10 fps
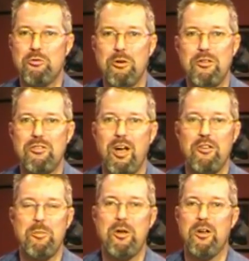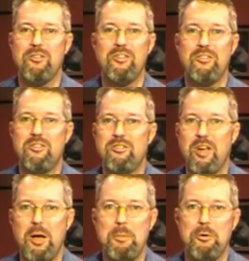criticized because his
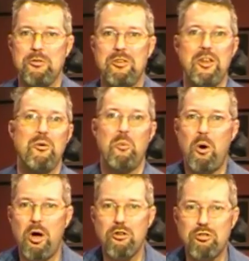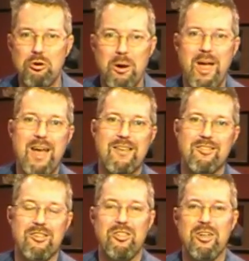disciples didn't wash their
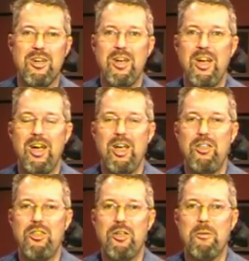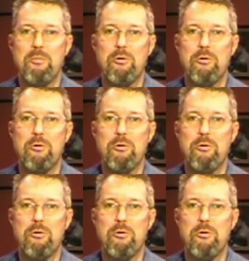hands in the